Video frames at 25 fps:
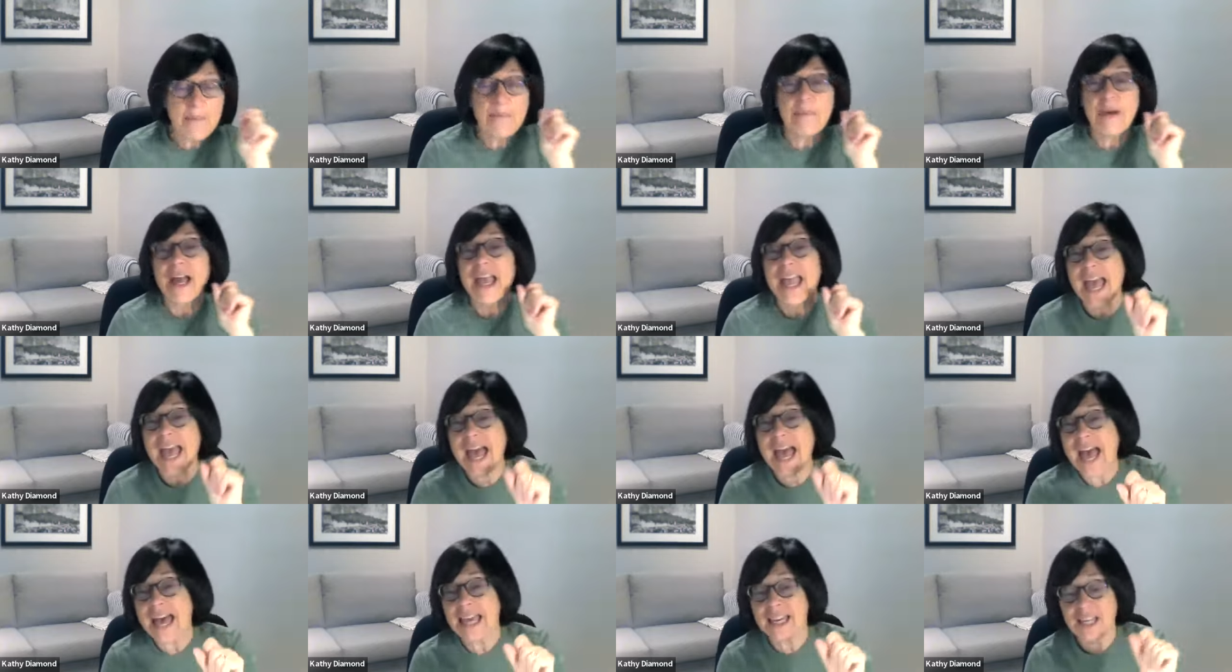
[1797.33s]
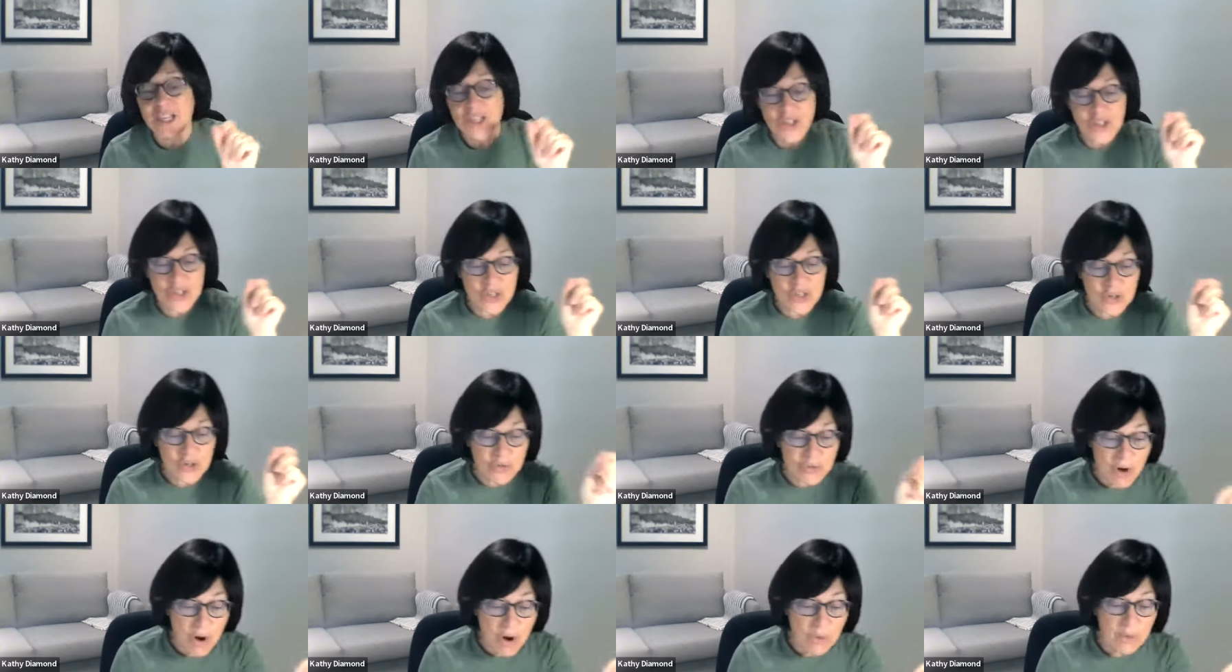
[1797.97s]
by Hannah's
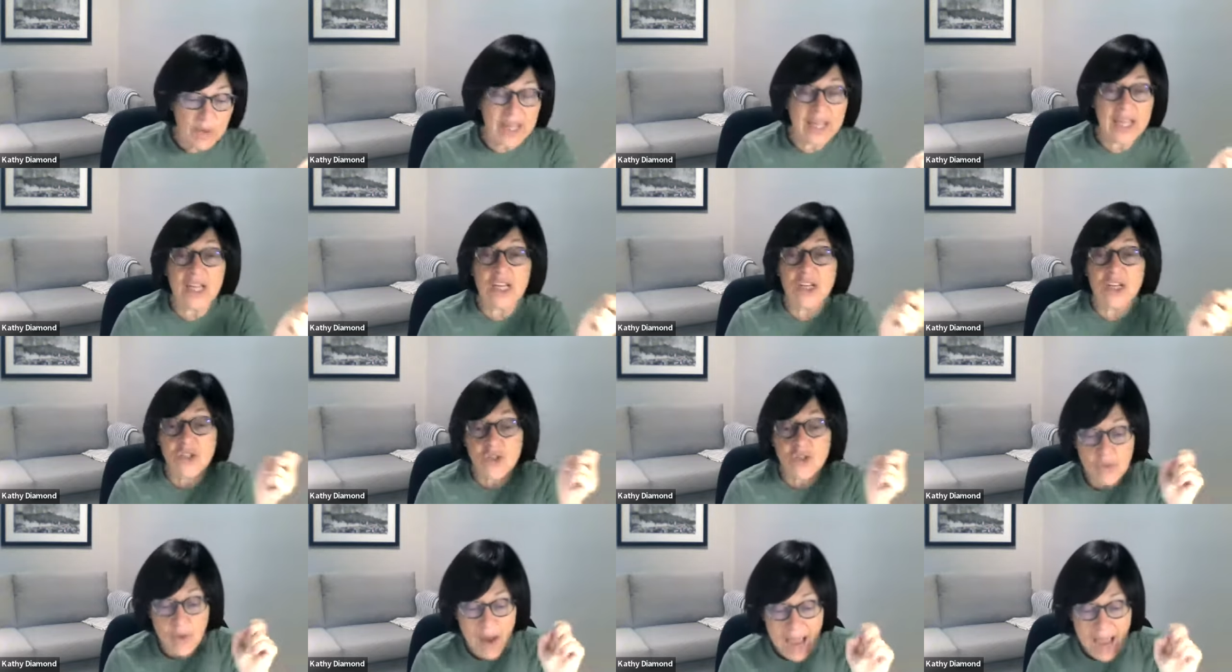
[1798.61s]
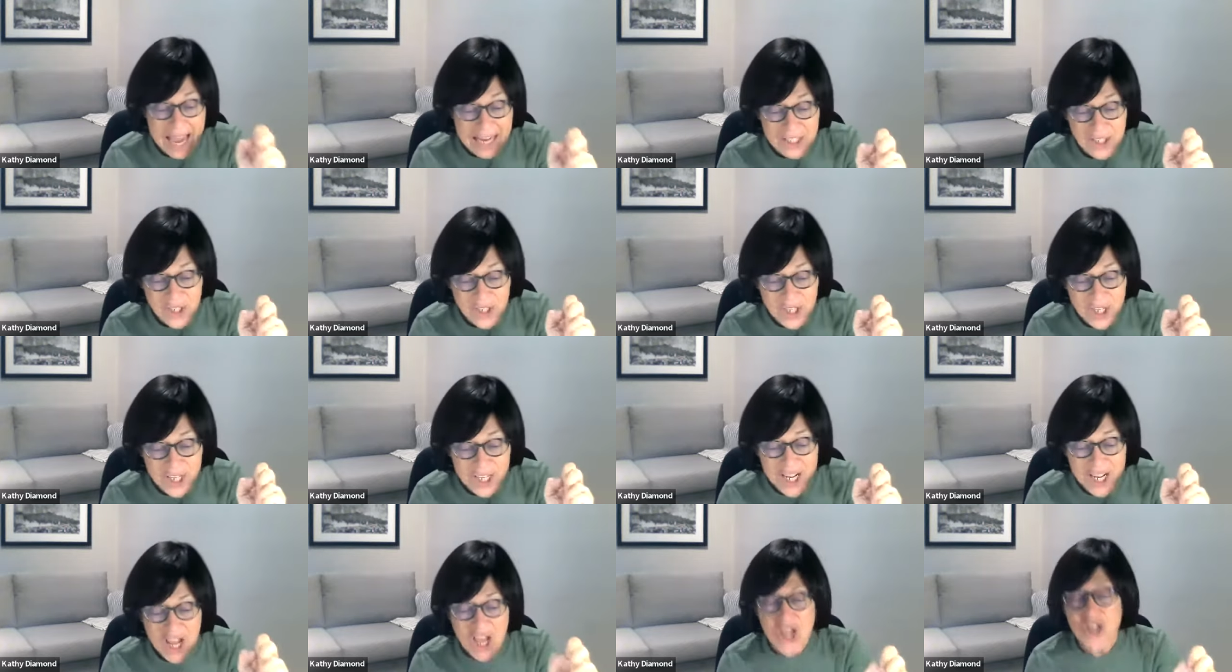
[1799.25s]
growing
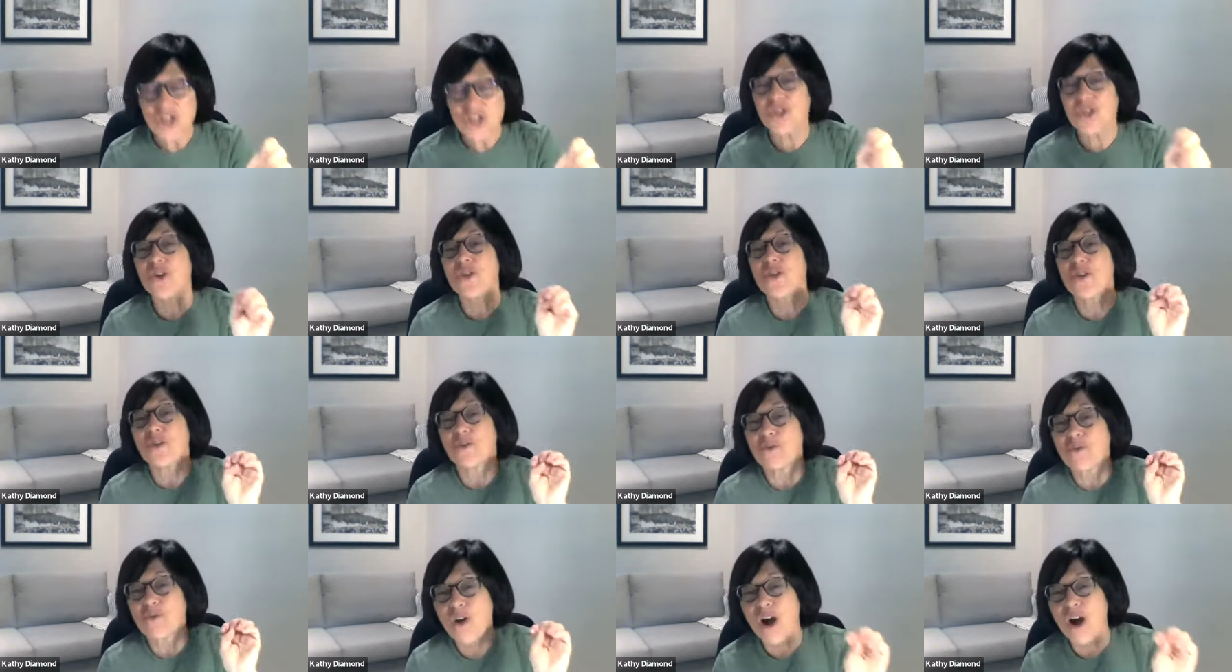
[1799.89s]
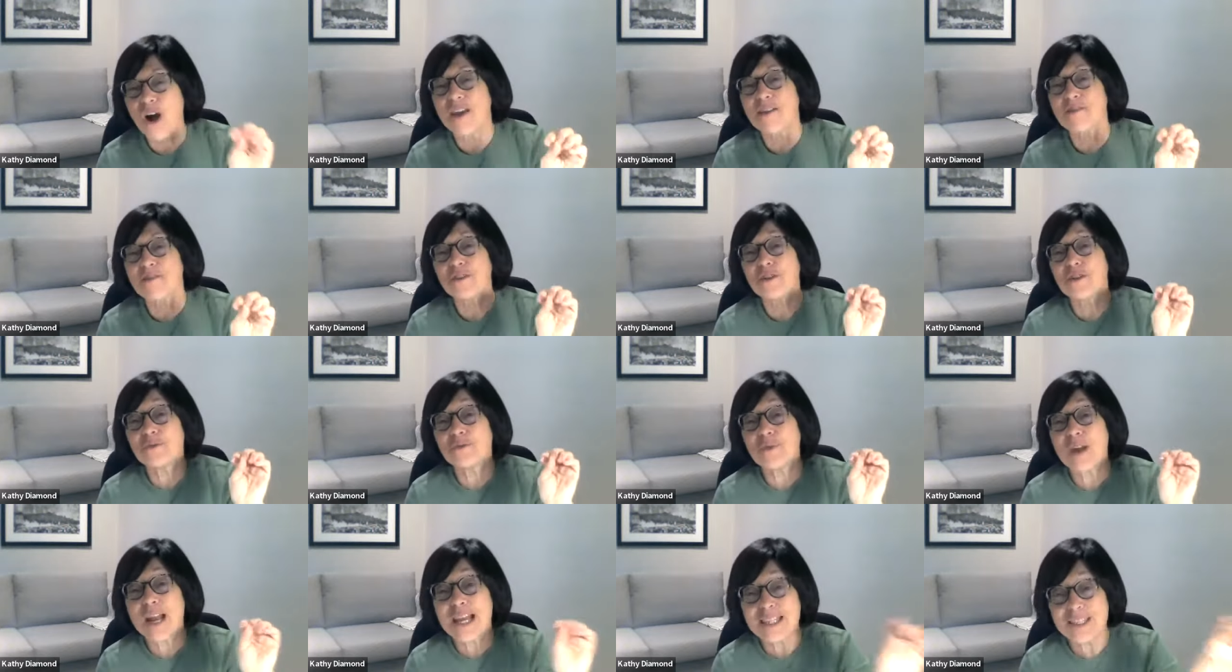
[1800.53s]
attraction to the
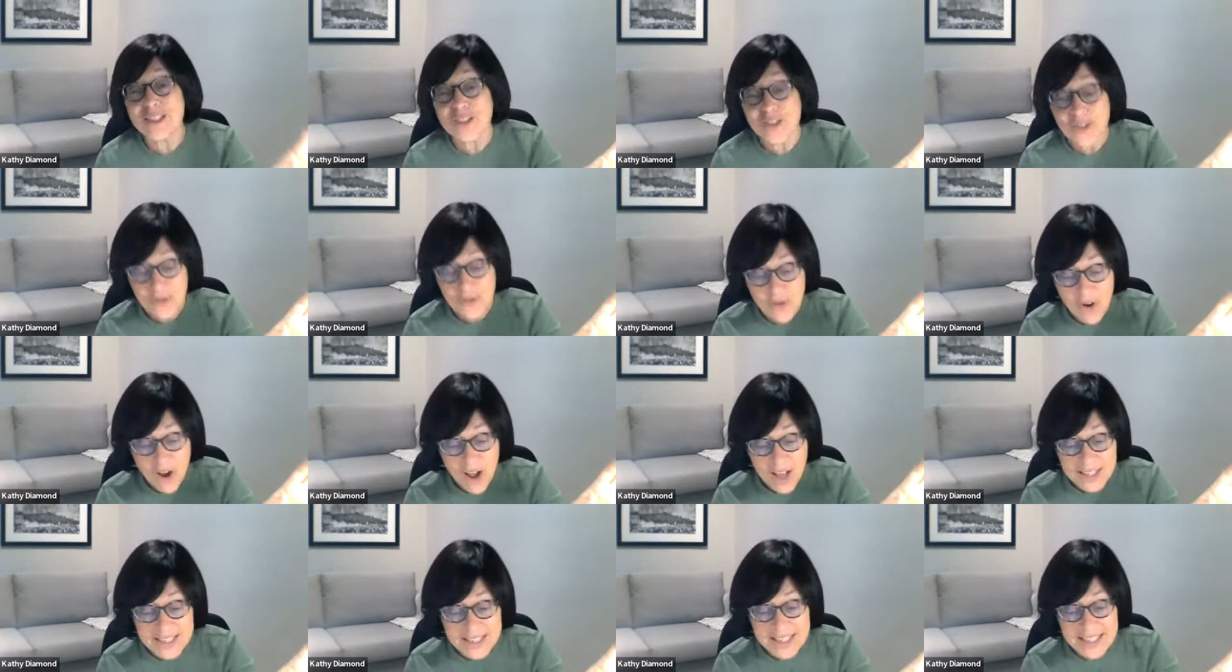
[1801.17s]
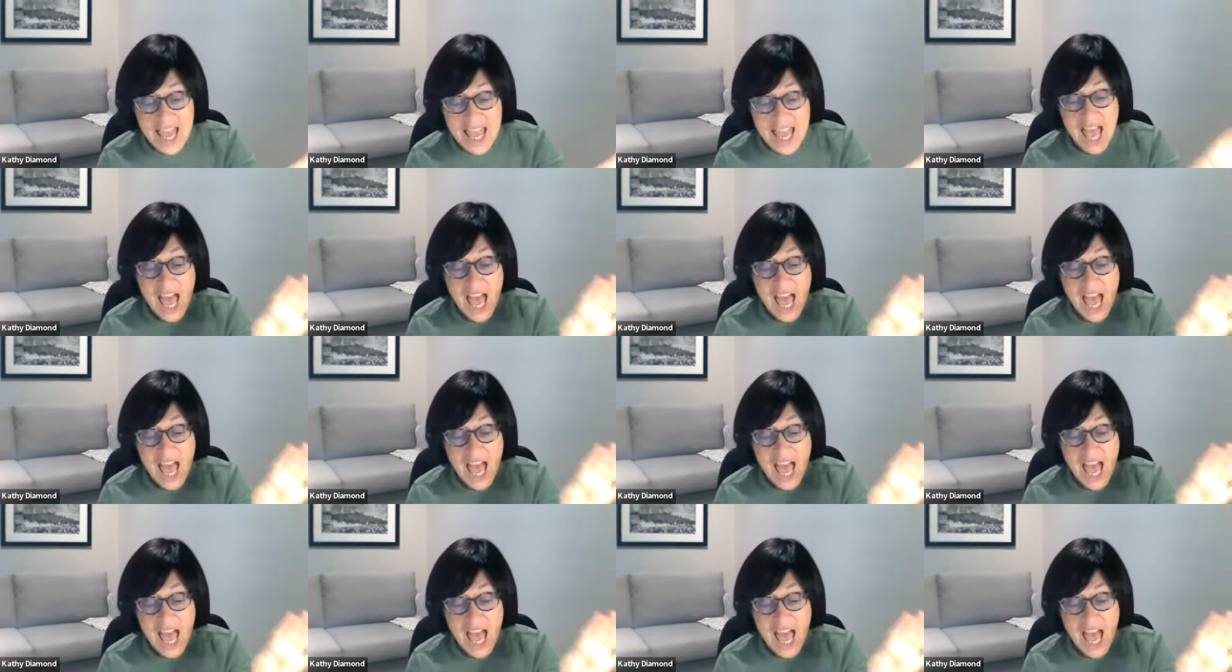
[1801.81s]
rival restaurant's